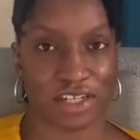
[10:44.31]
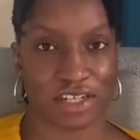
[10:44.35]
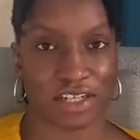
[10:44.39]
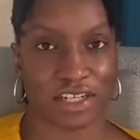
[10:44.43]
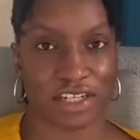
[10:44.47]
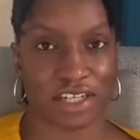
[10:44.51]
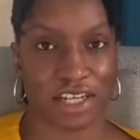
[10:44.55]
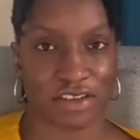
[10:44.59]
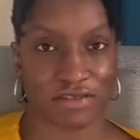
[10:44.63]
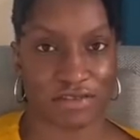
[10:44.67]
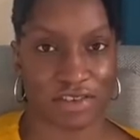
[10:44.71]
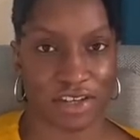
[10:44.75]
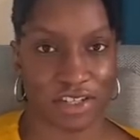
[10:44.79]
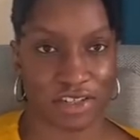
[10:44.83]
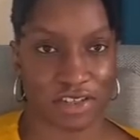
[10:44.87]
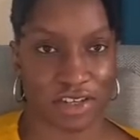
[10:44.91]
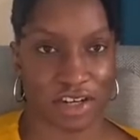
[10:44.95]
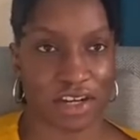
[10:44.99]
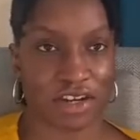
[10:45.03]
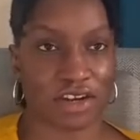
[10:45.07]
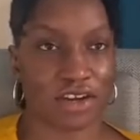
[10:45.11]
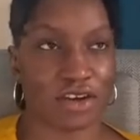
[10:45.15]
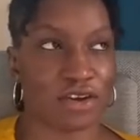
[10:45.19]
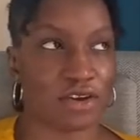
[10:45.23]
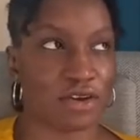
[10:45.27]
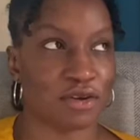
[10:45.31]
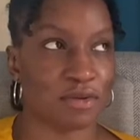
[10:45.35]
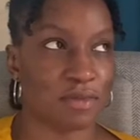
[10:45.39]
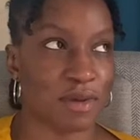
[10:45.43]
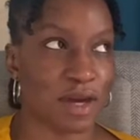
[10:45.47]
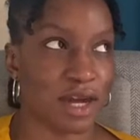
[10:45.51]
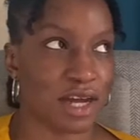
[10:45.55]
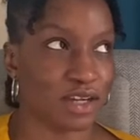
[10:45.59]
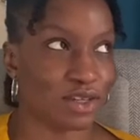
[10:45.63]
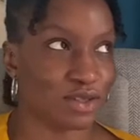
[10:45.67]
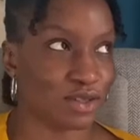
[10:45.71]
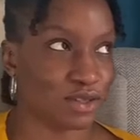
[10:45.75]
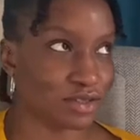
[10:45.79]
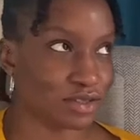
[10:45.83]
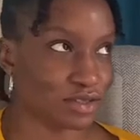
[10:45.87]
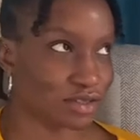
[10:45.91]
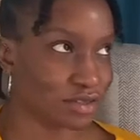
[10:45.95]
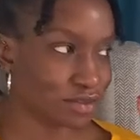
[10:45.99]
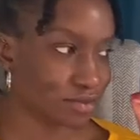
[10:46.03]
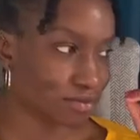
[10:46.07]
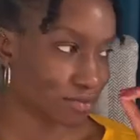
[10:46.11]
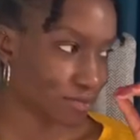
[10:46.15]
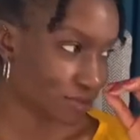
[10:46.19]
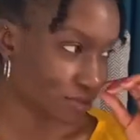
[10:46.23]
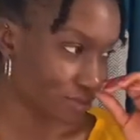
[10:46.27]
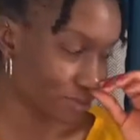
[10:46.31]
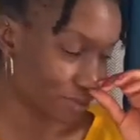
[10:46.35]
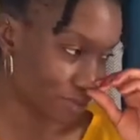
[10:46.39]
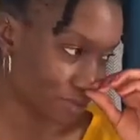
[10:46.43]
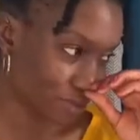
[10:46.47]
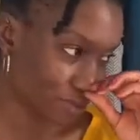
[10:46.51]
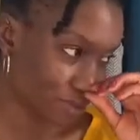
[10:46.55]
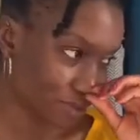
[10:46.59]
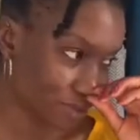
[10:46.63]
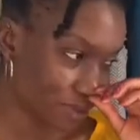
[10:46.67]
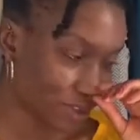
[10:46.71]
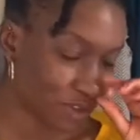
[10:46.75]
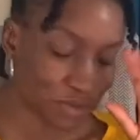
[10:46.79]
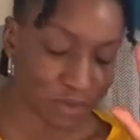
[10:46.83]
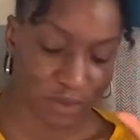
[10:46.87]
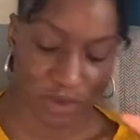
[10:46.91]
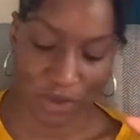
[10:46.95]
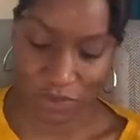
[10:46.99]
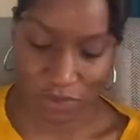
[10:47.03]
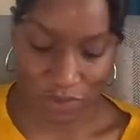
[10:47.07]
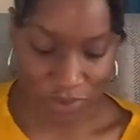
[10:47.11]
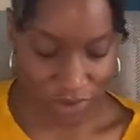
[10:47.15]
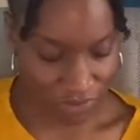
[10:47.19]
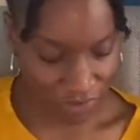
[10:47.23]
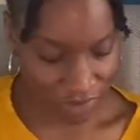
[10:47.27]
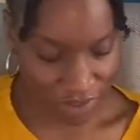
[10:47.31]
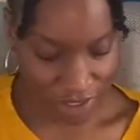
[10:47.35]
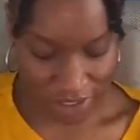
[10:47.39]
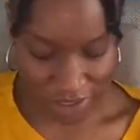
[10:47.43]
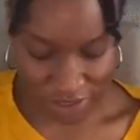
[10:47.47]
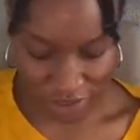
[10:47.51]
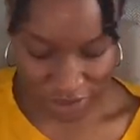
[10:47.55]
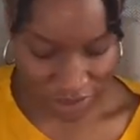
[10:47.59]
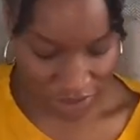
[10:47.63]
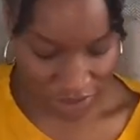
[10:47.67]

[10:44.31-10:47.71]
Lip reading: Give it a try. Oh my lord. We're really not